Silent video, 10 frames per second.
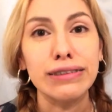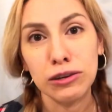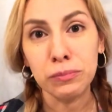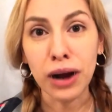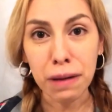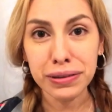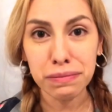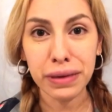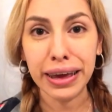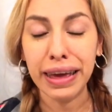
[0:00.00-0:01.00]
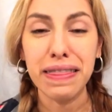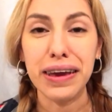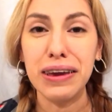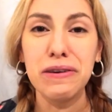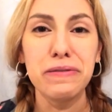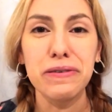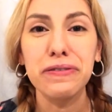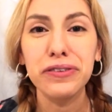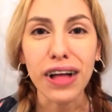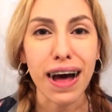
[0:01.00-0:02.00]
promise me that you will
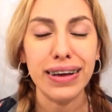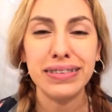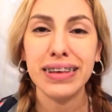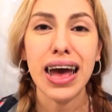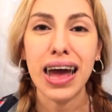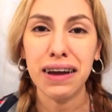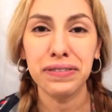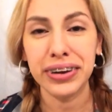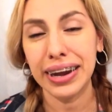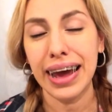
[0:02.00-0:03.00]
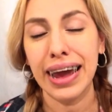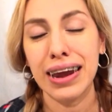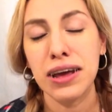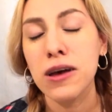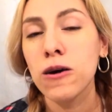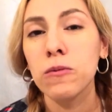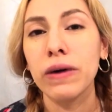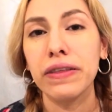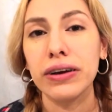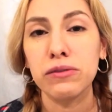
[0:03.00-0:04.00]
floss every night,
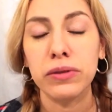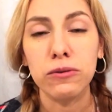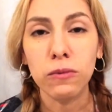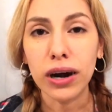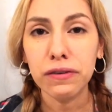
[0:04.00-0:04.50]
whether it's with the water